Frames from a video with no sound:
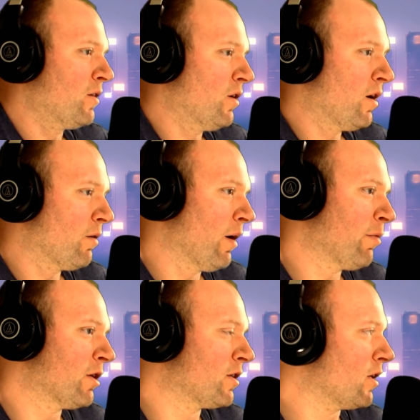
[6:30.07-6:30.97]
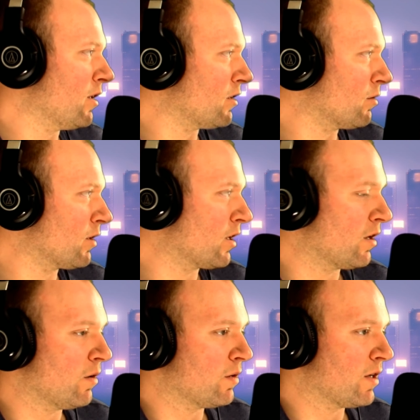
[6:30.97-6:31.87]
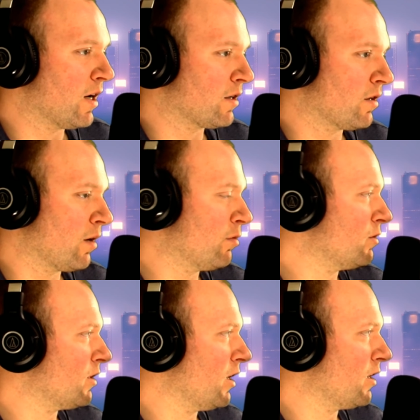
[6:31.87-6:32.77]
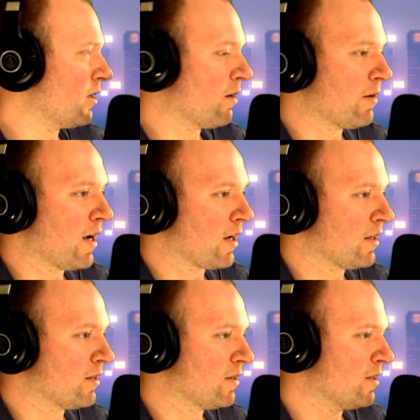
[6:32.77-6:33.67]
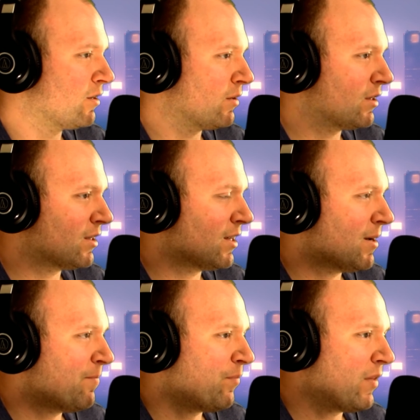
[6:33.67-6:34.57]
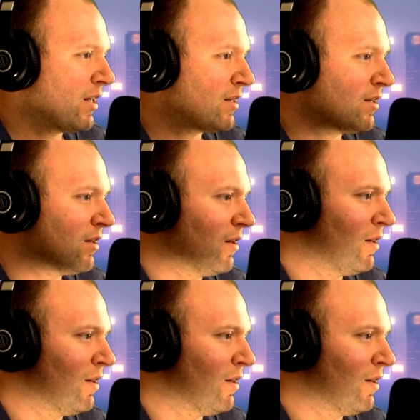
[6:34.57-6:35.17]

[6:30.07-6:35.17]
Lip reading: Saudi Arabians did this, we're going to go attack Saddam Hussein in Iraq. And so it's this